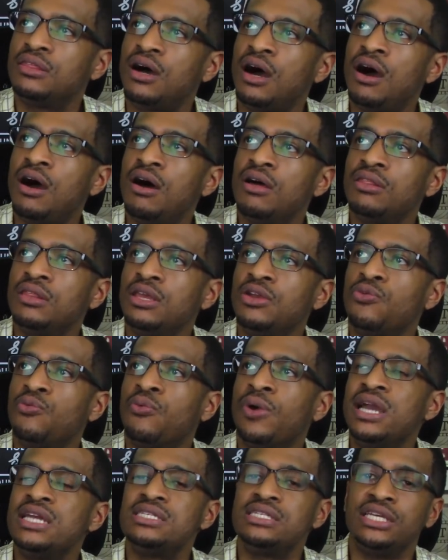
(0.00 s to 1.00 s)
all the
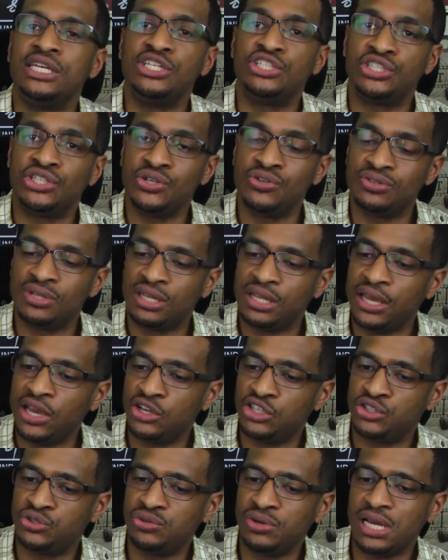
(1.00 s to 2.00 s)
race issues that they
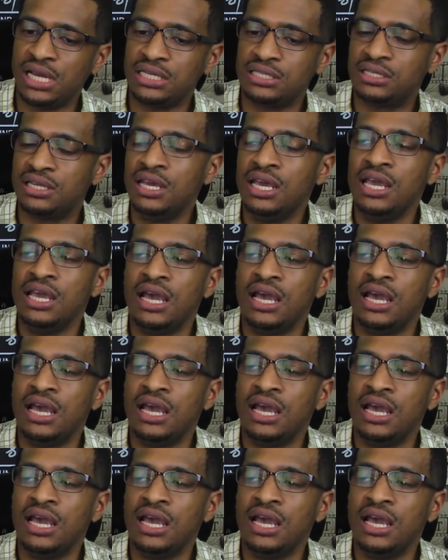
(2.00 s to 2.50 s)
addressed,